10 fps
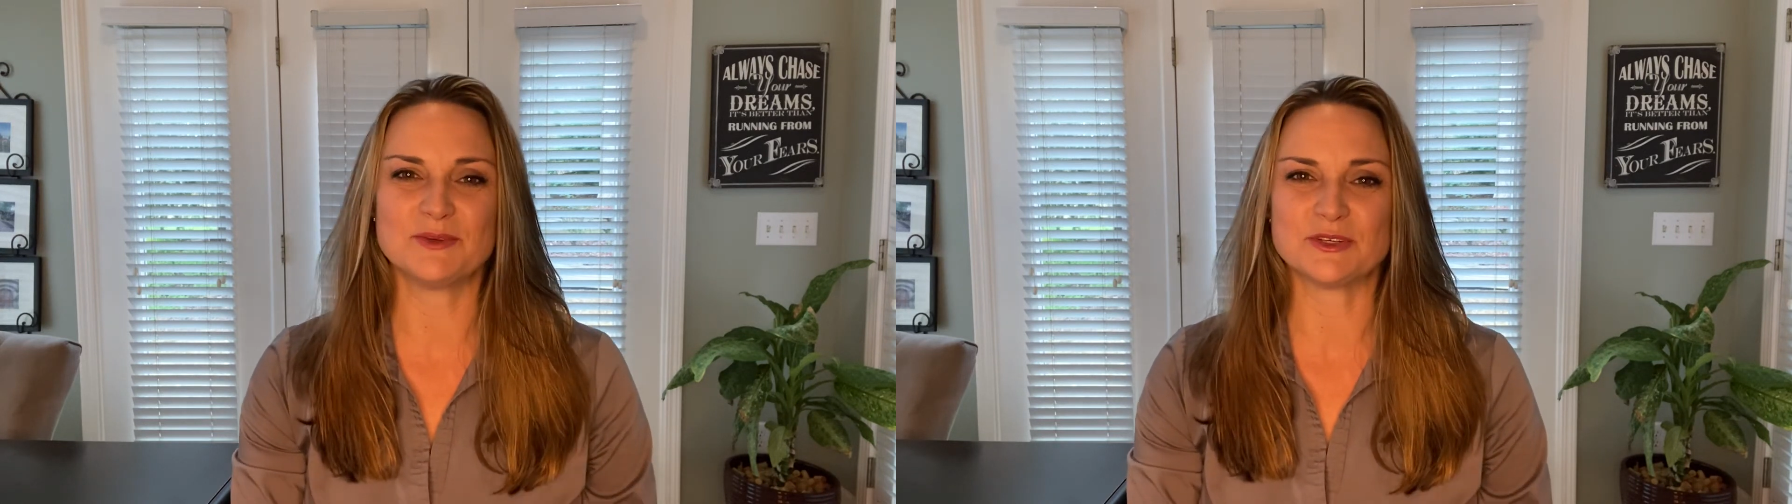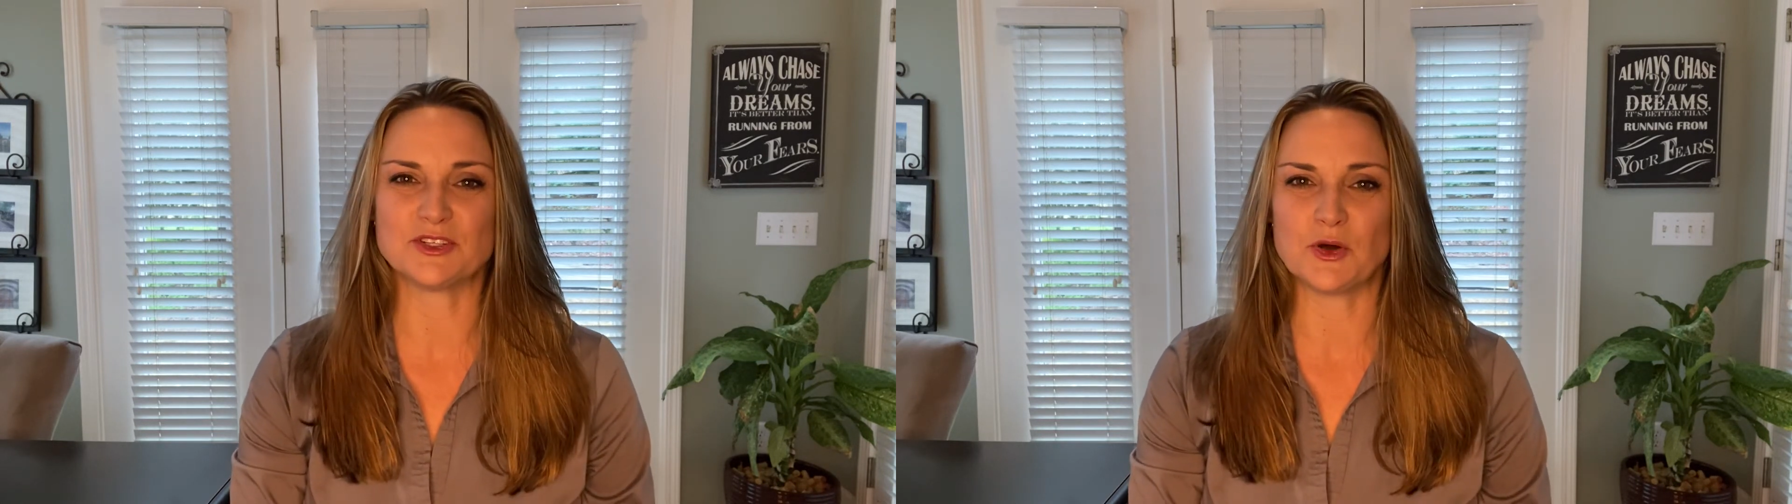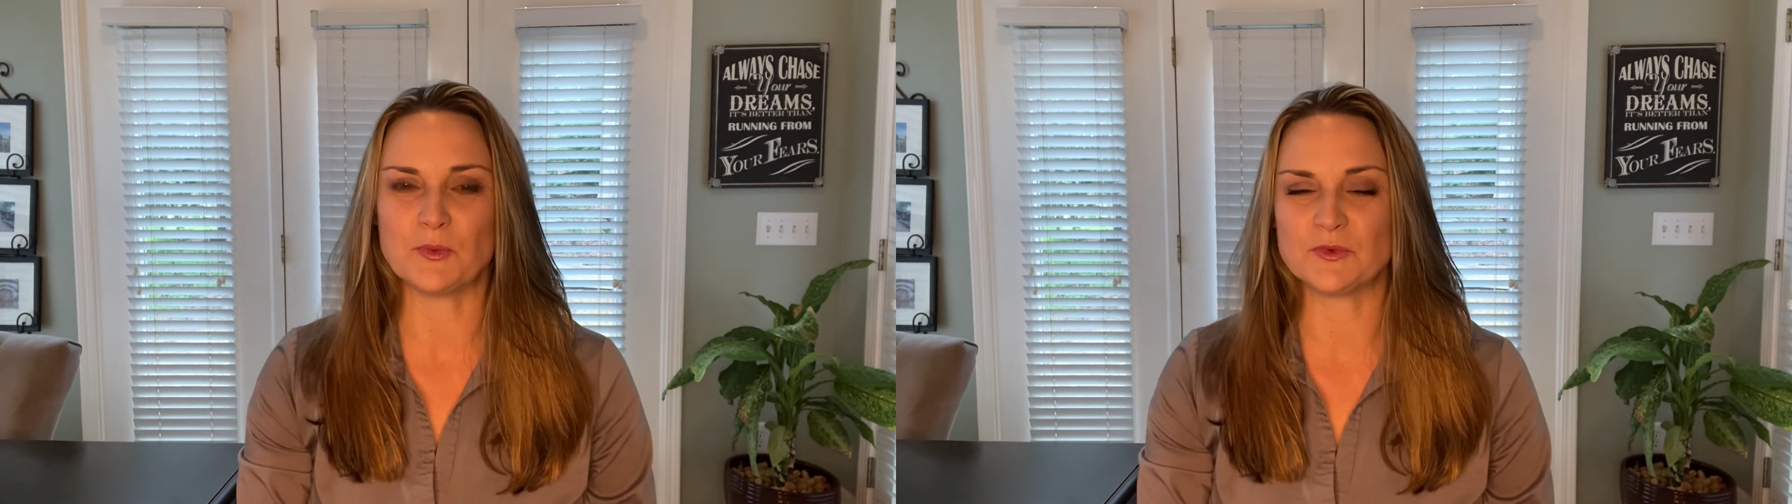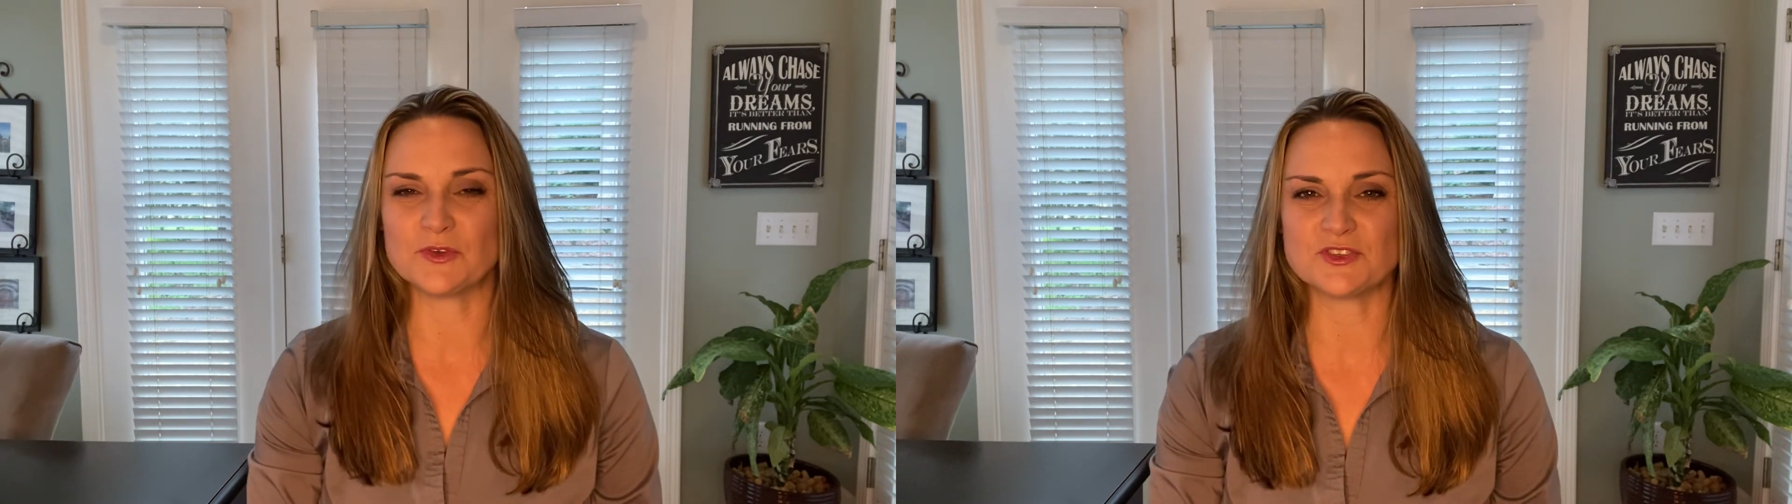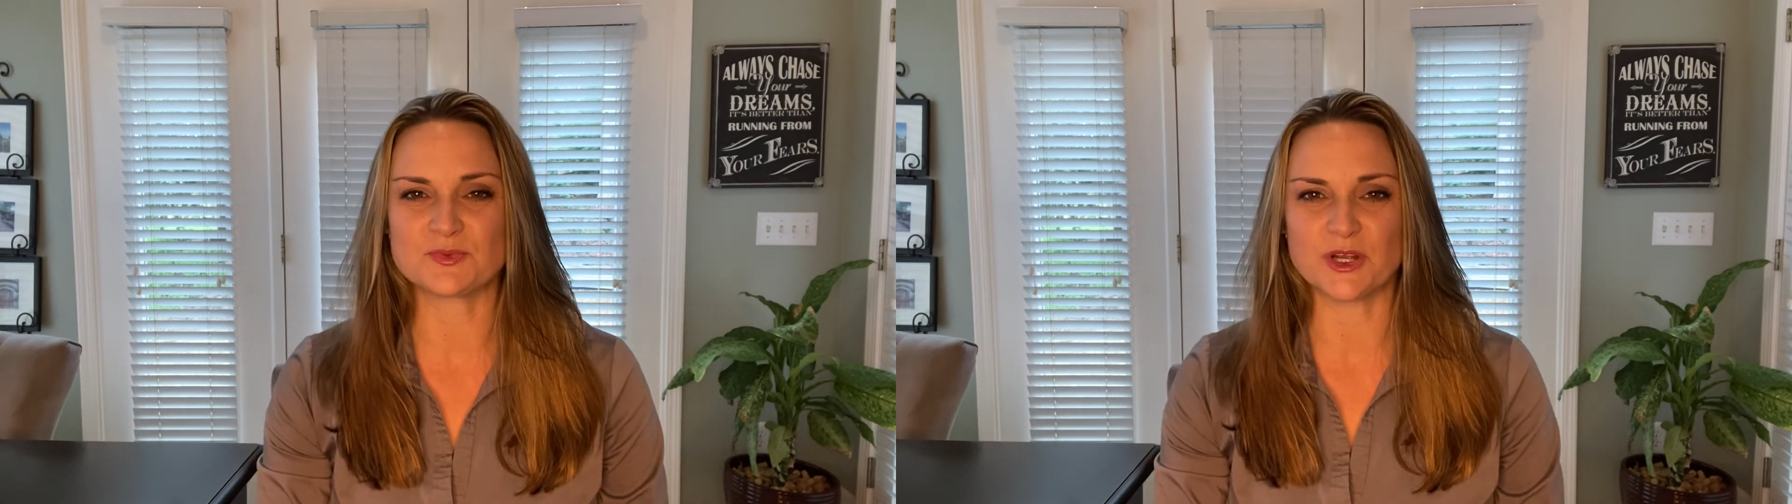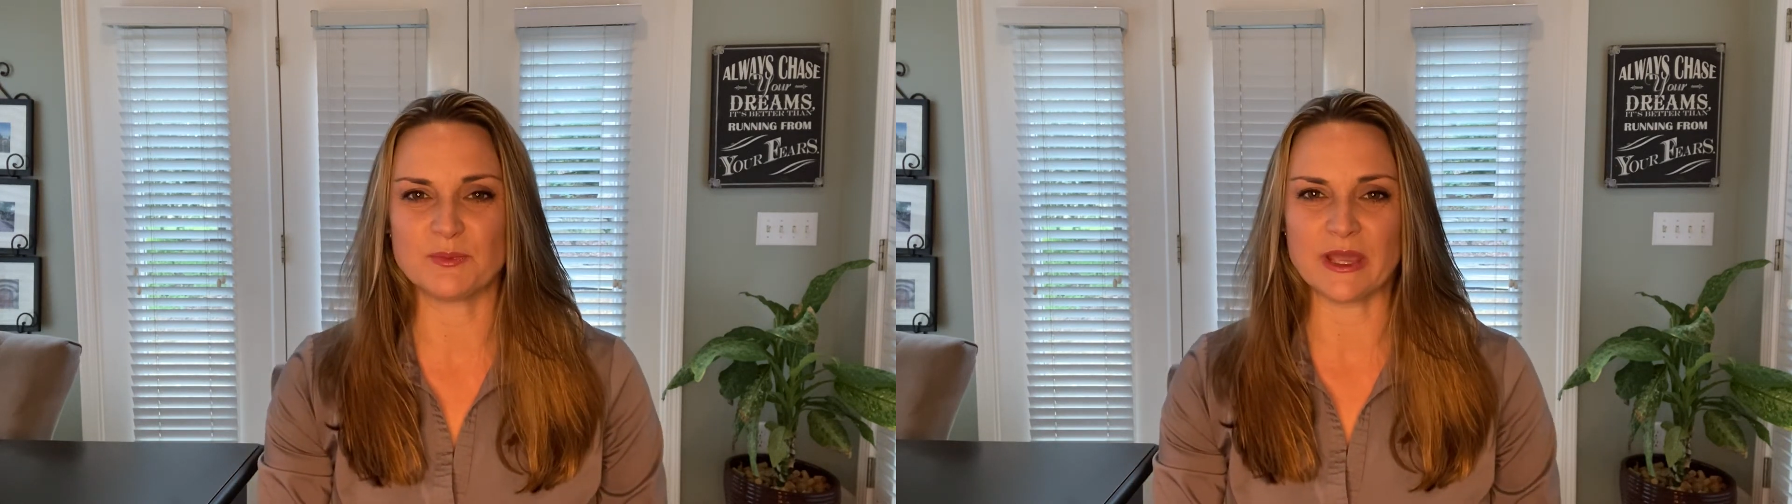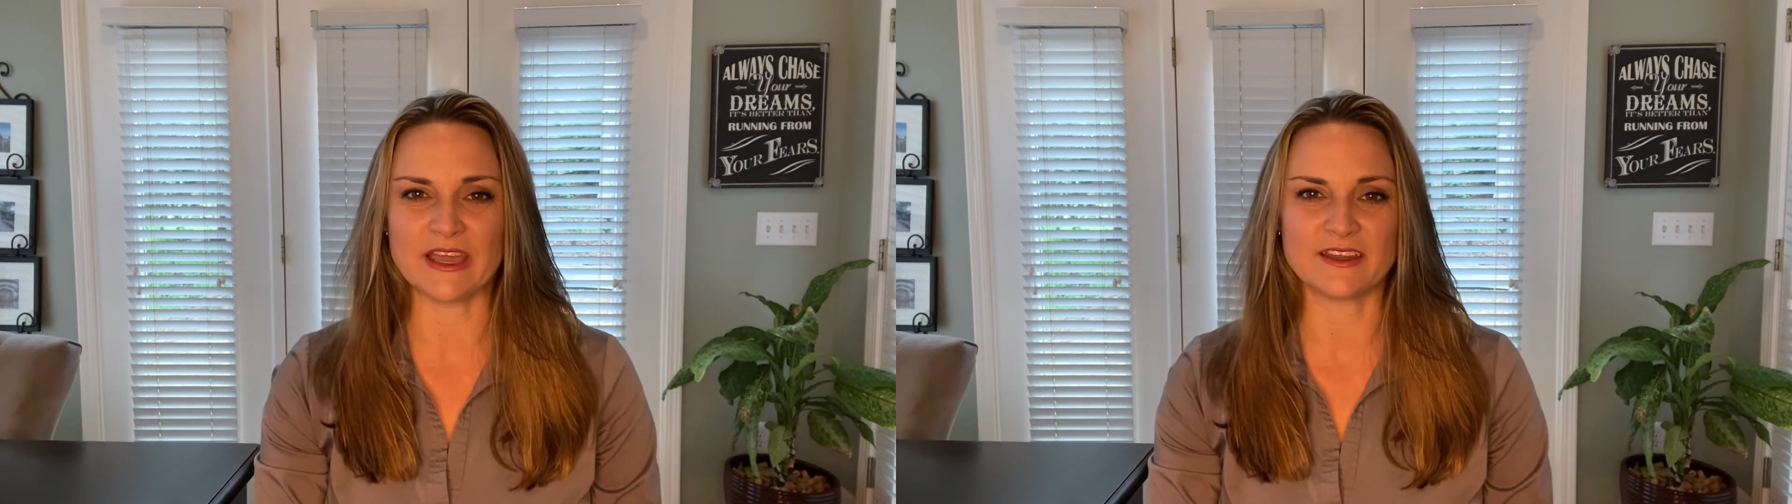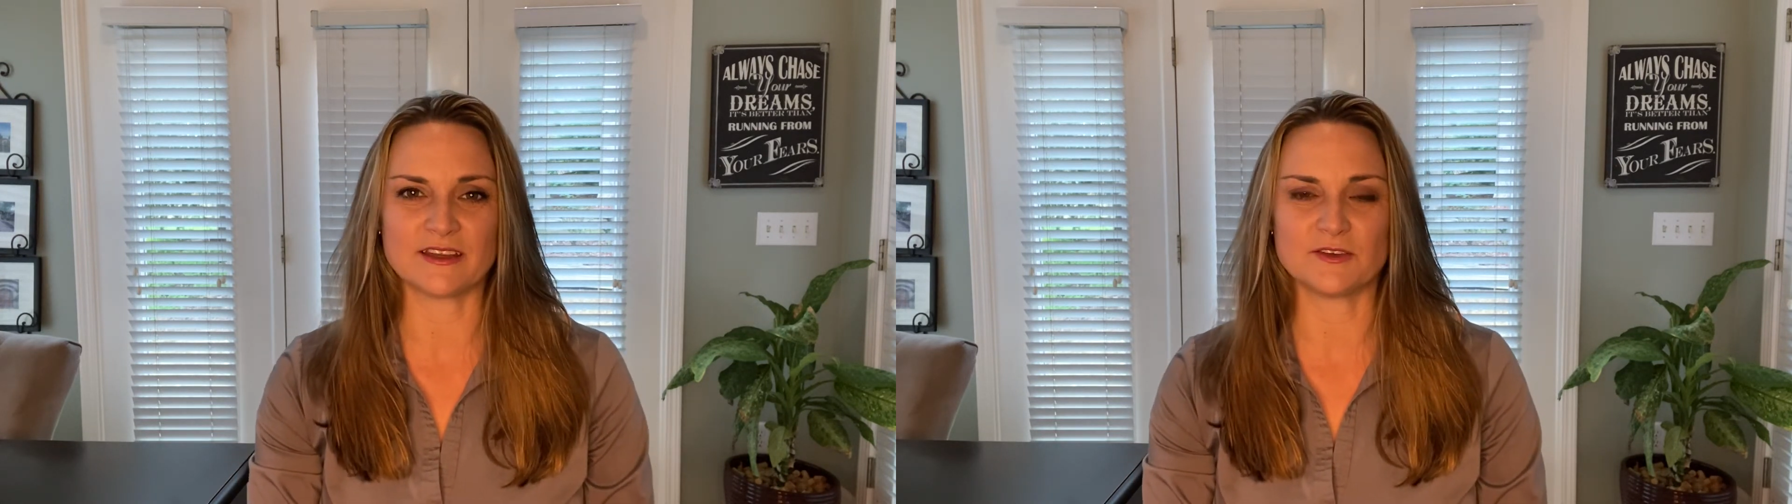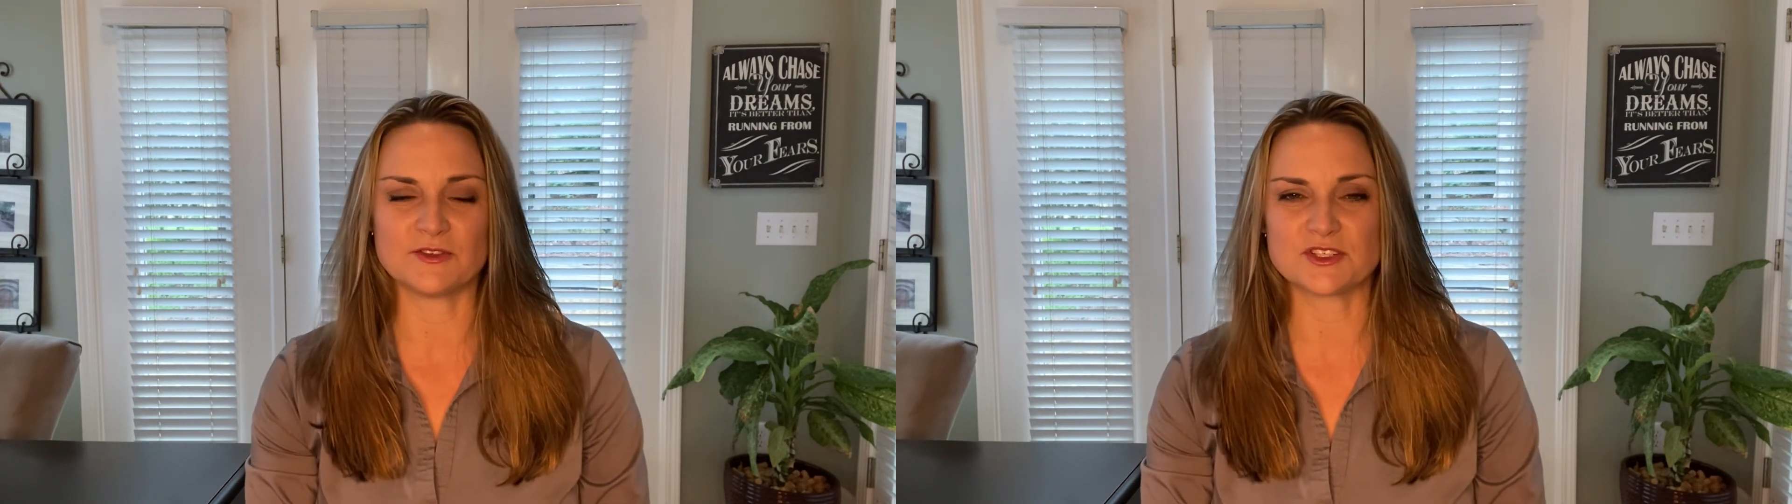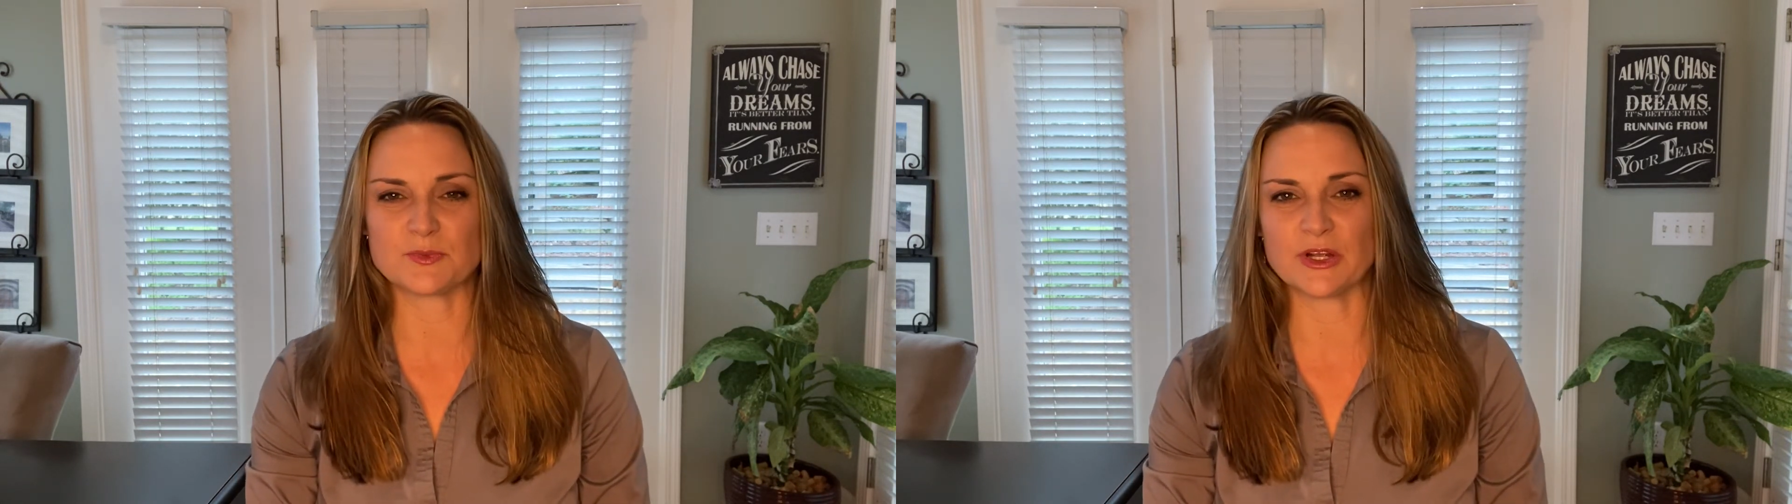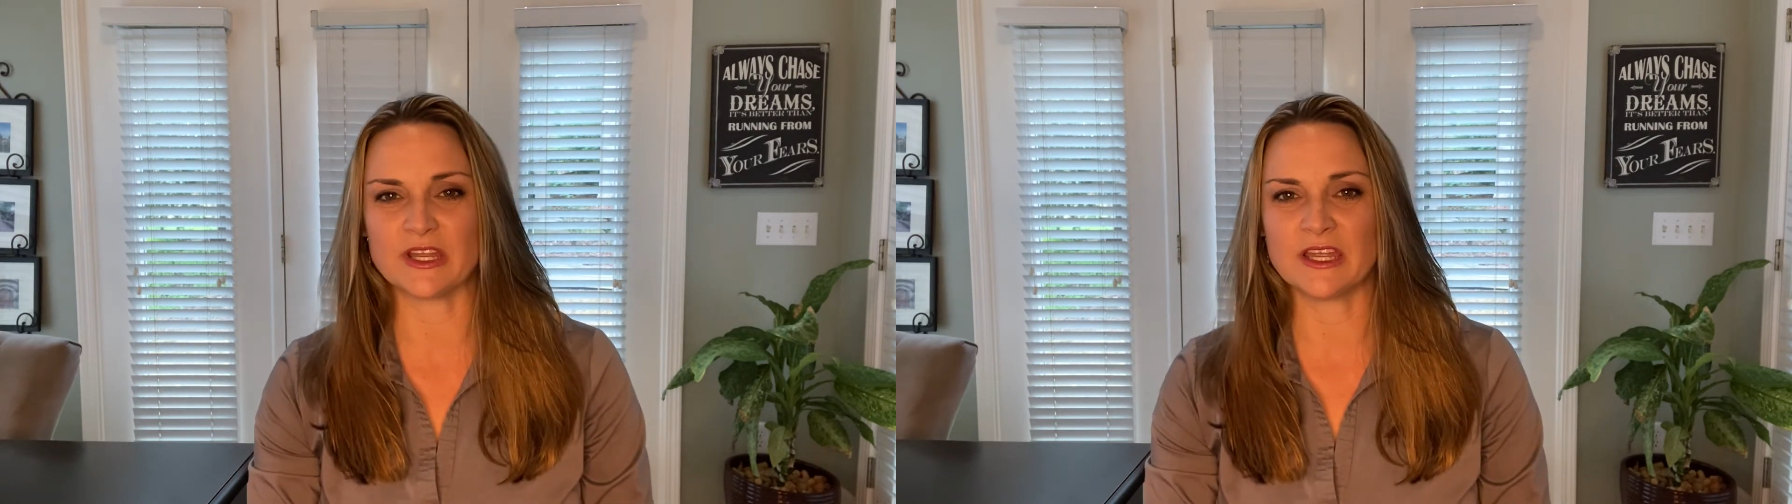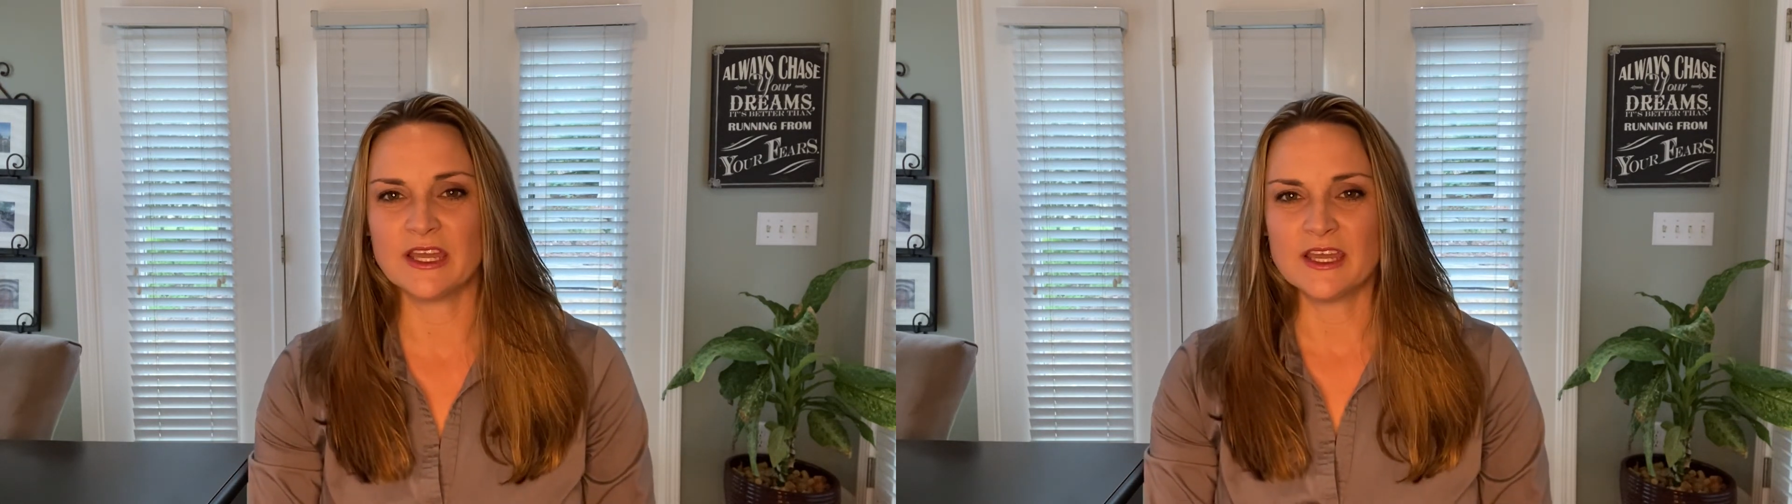but don't spread panic, don't spread